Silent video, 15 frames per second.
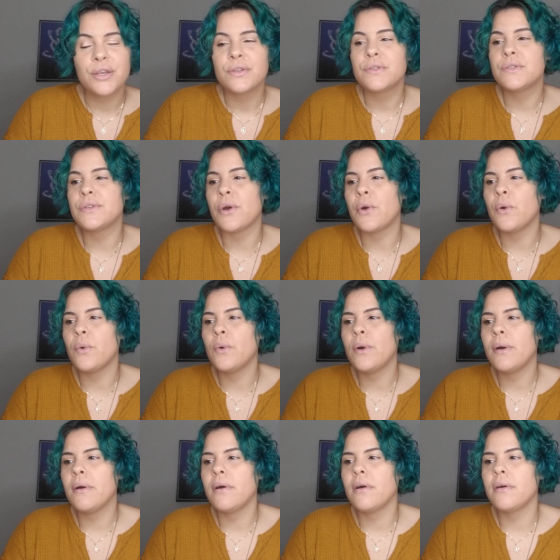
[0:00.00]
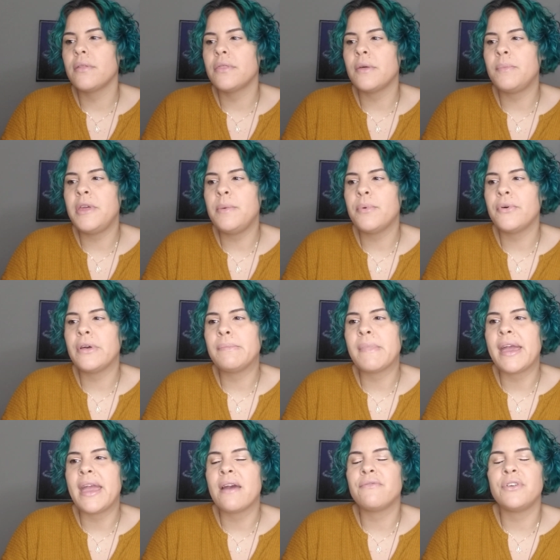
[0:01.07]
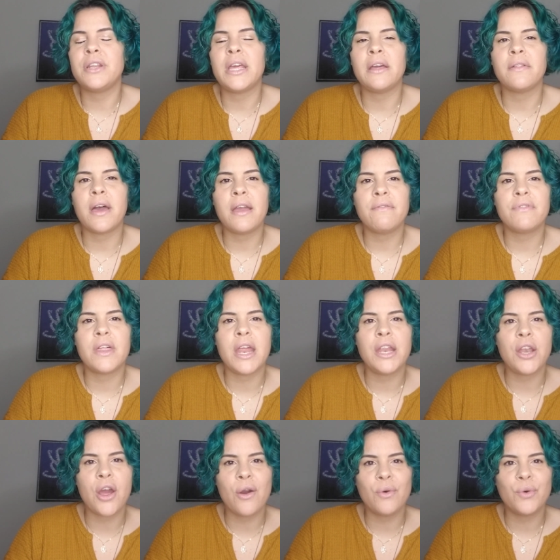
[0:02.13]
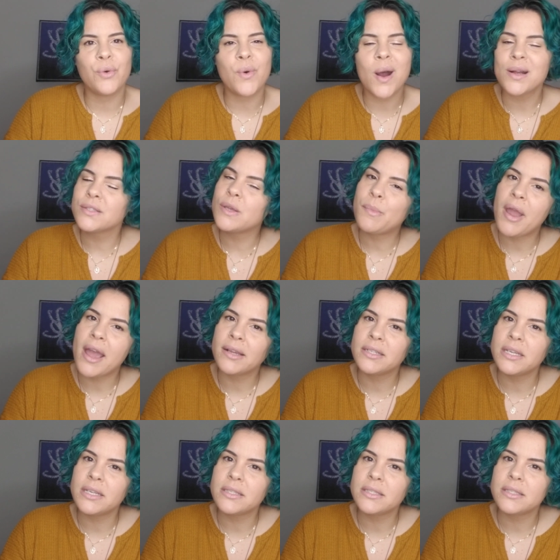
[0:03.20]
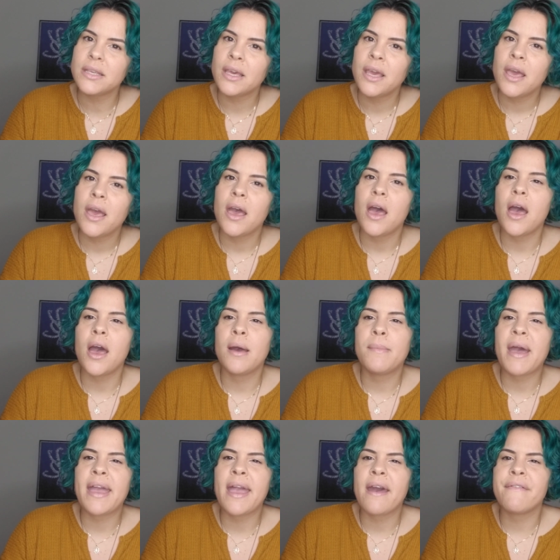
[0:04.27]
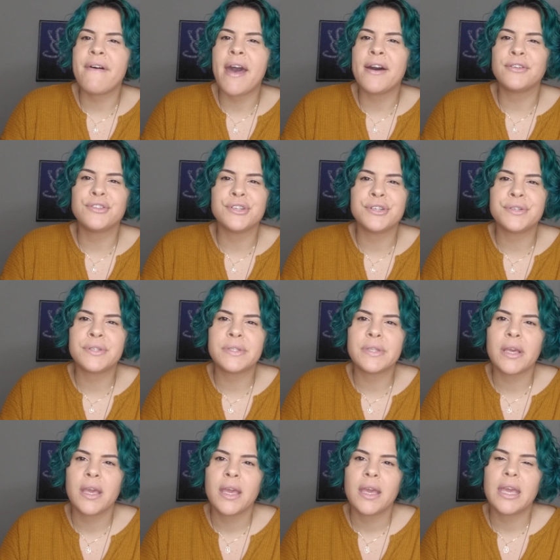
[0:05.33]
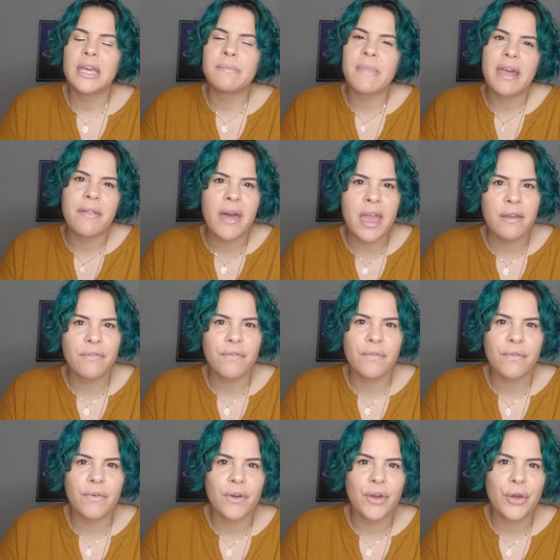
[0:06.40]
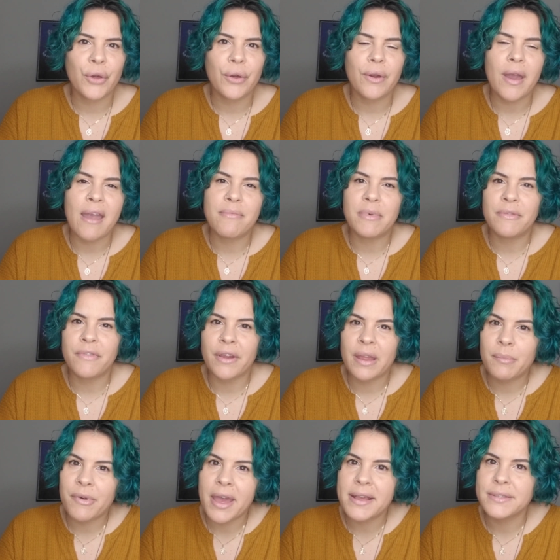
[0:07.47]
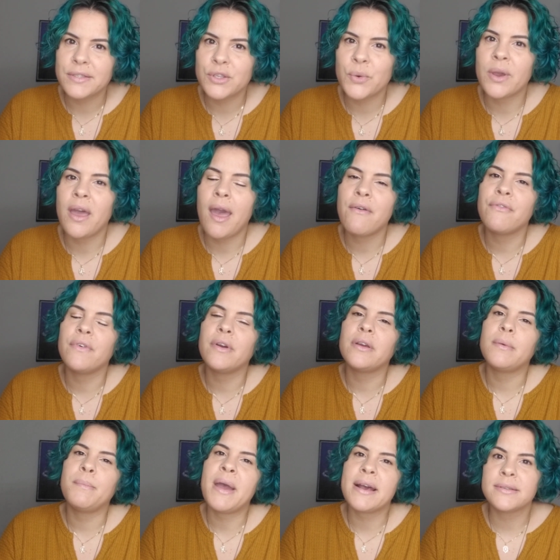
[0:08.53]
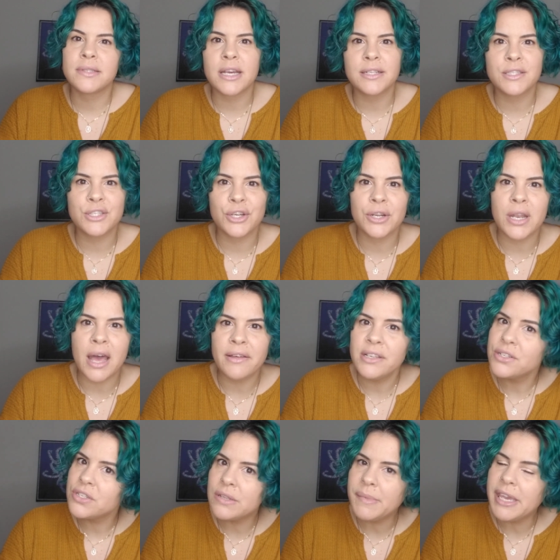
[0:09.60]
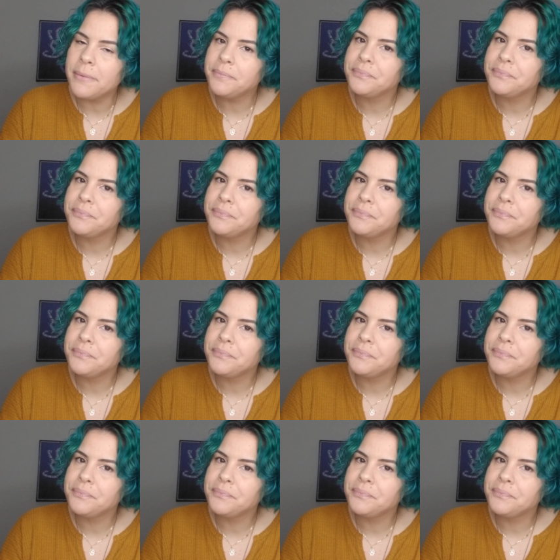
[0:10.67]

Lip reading: So the people in my everyday life that I know who also practice. I have elders in my life. I've been very blessed who have passed on certain knowledge to me.